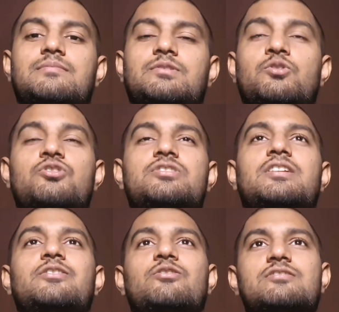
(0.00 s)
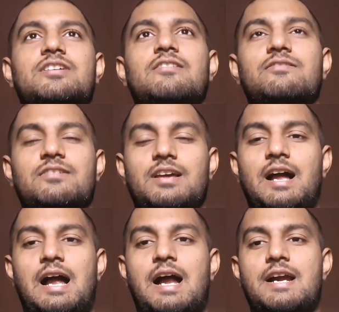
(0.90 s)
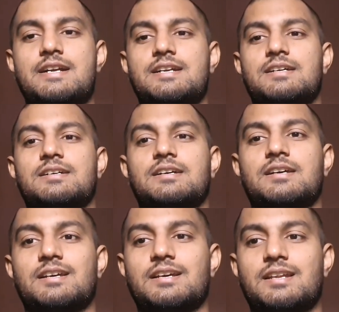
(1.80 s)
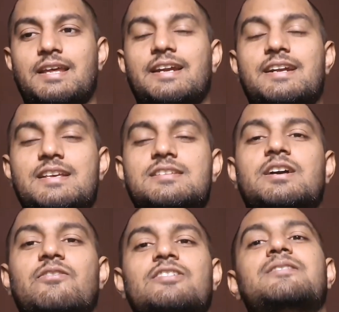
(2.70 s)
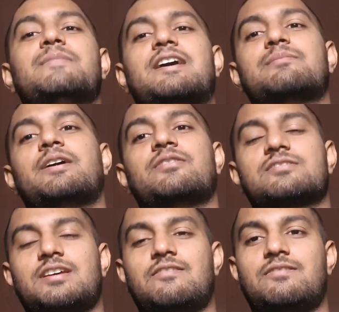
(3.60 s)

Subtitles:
question yourself and like discover the math by yourself.